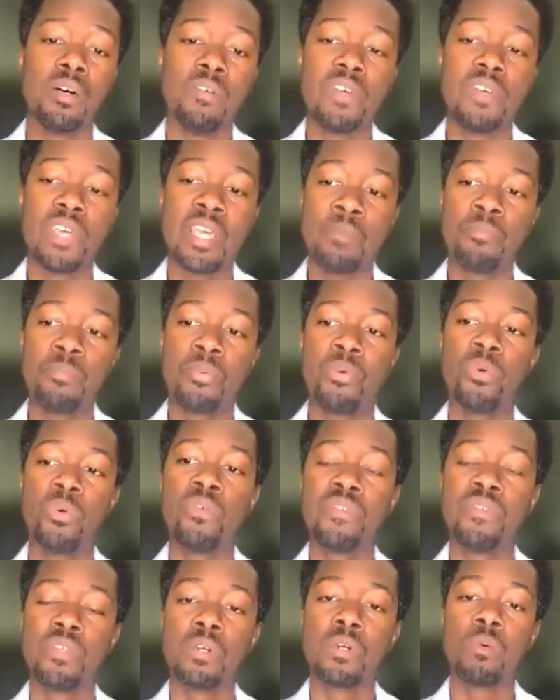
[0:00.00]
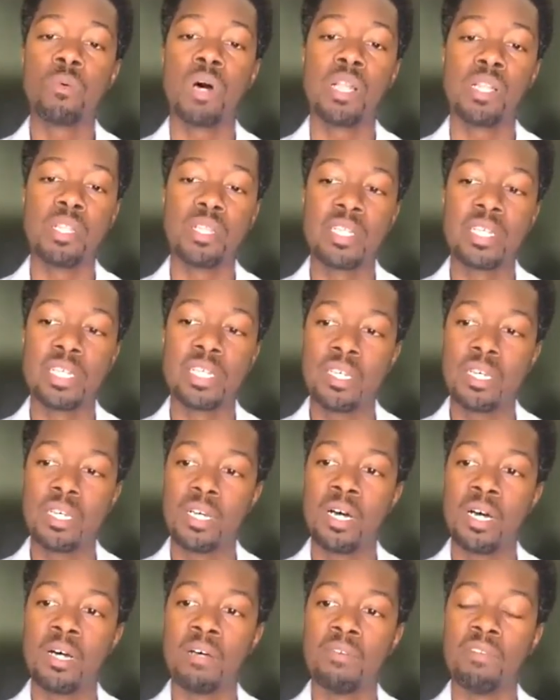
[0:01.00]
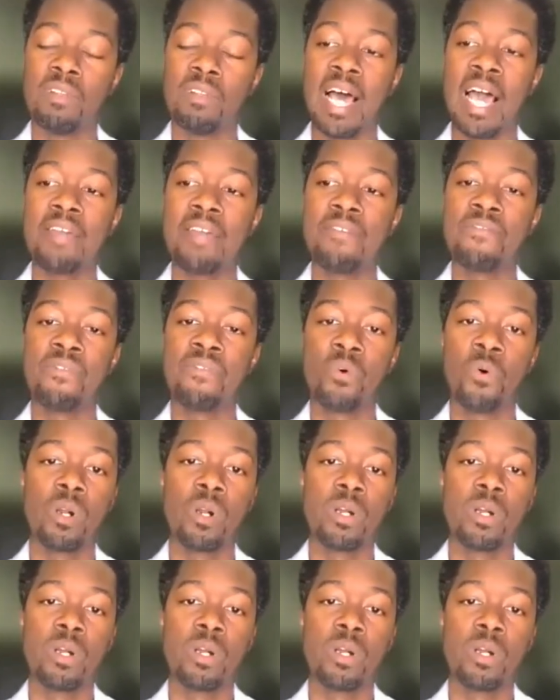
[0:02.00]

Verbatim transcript: improving the quality of life for